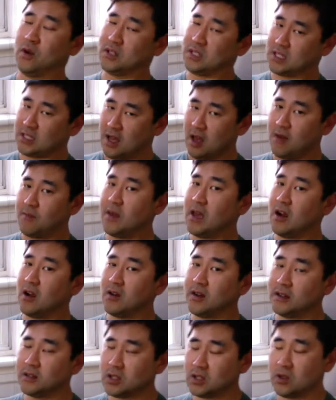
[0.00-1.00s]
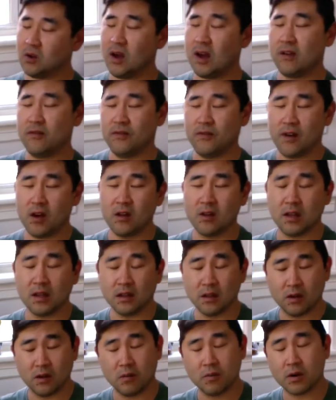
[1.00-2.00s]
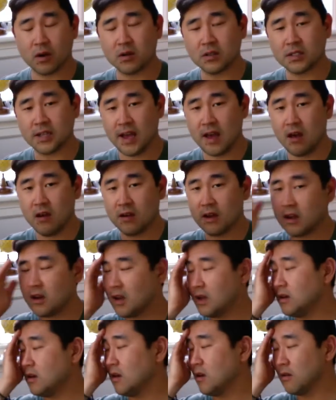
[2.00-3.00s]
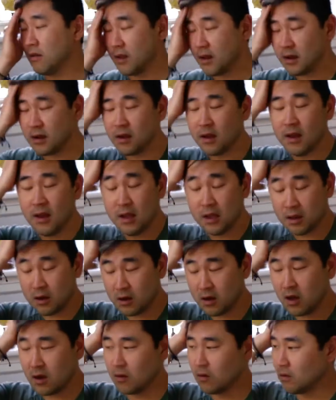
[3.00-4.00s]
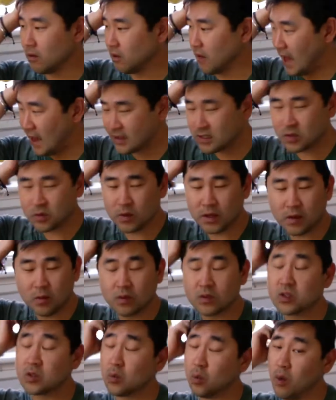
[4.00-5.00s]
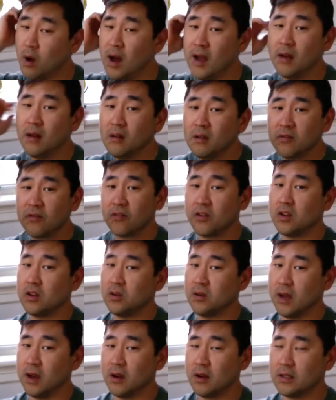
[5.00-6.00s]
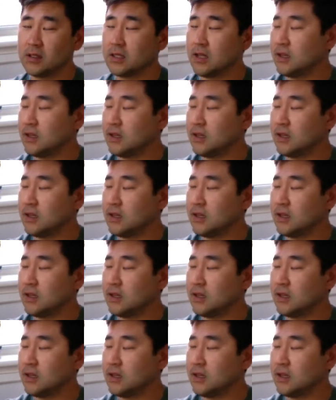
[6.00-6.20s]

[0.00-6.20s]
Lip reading: some Aries who have felt a little burnt out, and I know that, you know, last week was wild for you, Aries.